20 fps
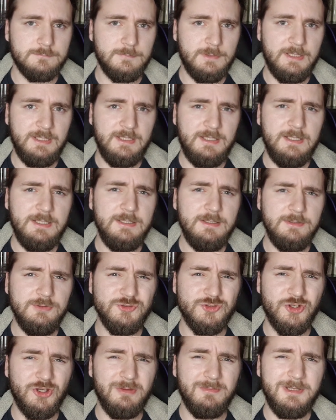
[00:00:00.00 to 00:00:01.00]
Here in
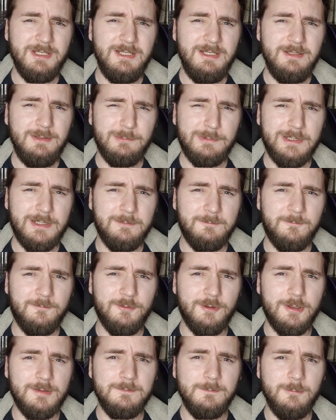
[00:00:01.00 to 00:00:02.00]
Germany, where I'm
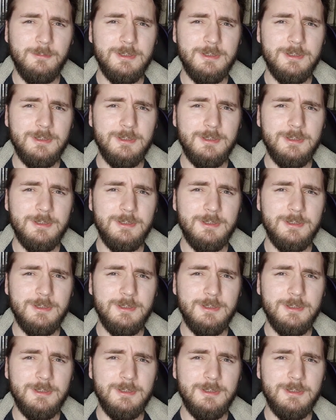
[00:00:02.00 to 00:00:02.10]
from,